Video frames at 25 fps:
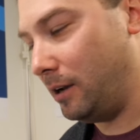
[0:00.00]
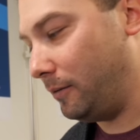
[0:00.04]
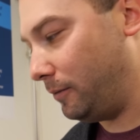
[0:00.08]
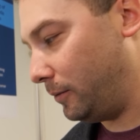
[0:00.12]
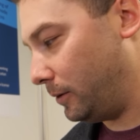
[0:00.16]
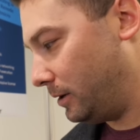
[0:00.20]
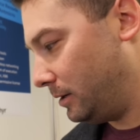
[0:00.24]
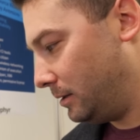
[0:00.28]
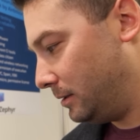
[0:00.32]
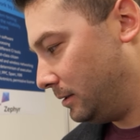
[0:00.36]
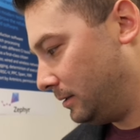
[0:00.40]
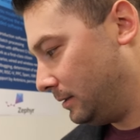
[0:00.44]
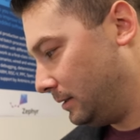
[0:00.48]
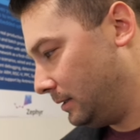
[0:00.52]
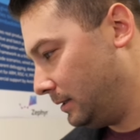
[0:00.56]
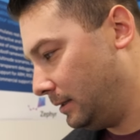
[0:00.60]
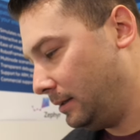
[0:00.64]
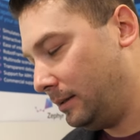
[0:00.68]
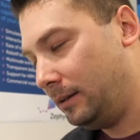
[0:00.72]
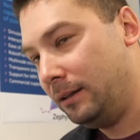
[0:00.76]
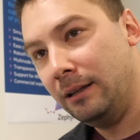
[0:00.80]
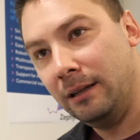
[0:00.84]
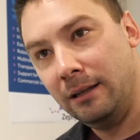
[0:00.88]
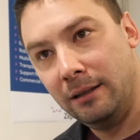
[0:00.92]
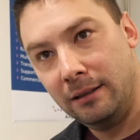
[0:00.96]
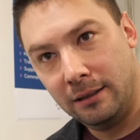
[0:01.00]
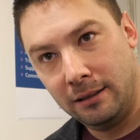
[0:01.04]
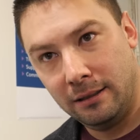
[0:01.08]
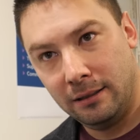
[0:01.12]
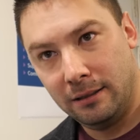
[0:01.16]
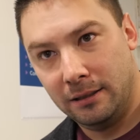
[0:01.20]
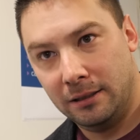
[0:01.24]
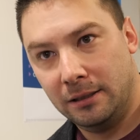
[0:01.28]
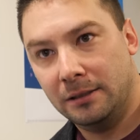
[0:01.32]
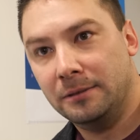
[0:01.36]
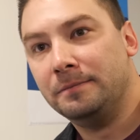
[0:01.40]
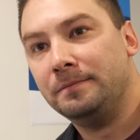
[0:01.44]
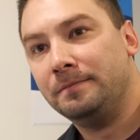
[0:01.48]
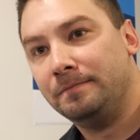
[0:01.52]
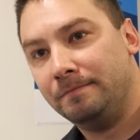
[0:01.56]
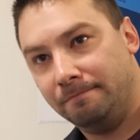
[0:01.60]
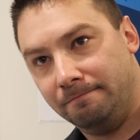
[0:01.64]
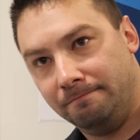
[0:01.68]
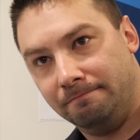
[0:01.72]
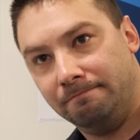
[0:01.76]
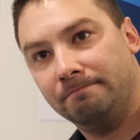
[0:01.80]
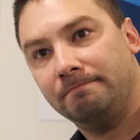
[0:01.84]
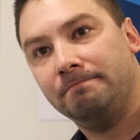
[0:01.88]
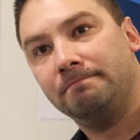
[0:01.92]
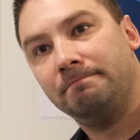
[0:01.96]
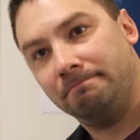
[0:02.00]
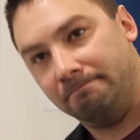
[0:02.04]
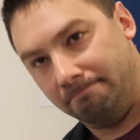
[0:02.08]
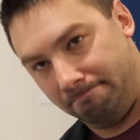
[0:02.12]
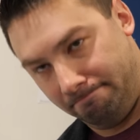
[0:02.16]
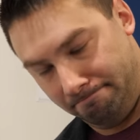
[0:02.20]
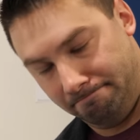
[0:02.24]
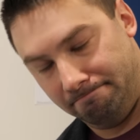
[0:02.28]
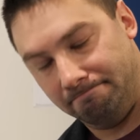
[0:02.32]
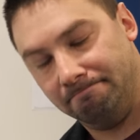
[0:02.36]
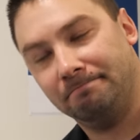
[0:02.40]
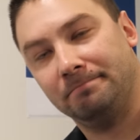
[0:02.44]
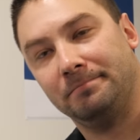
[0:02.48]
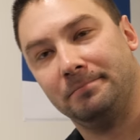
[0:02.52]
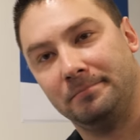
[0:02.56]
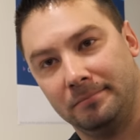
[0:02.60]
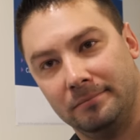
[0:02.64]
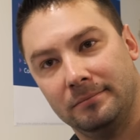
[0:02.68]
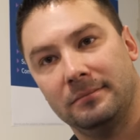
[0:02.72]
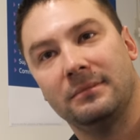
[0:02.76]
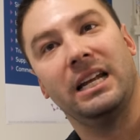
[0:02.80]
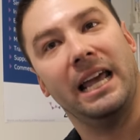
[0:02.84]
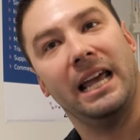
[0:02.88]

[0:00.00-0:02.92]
Is it easy to do that, where there's the same base for everything?